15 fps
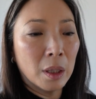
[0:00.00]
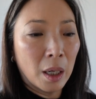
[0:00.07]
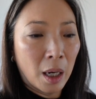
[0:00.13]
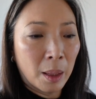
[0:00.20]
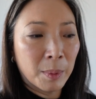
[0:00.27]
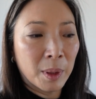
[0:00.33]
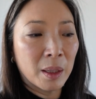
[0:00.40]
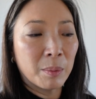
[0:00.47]

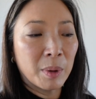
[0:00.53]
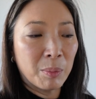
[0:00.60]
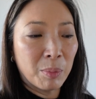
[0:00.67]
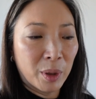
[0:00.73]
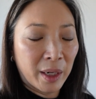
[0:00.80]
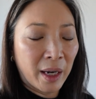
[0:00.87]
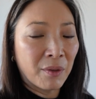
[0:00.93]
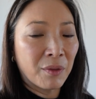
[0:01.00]
I'm gonna be
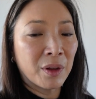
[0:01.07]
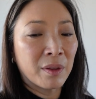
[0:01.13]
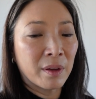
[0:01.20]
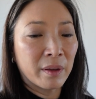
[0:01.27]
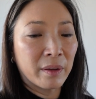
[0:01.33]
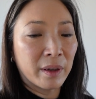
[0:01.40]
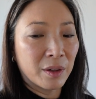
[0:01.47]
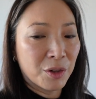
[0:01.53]
putting everything
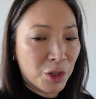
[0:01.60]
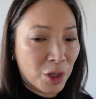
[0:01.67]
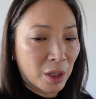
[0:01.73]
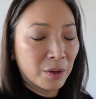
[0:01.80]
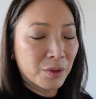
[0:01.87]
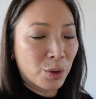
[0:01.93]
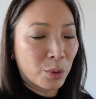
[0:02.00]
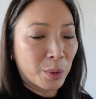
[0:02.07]
like on
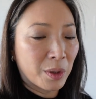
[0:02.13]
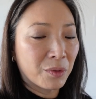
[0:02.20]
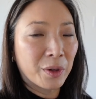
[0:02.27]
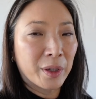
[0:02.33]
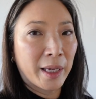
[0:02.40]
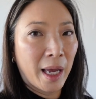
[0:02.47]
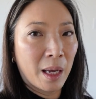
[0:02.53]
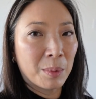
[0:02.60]
shelves or whatever
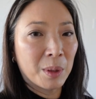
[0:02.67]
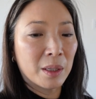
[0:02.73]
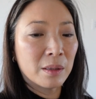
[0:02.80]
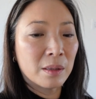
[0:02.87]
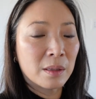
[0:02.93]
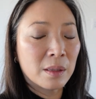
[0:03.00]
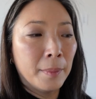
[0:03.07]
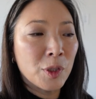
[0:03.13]
in cabinets.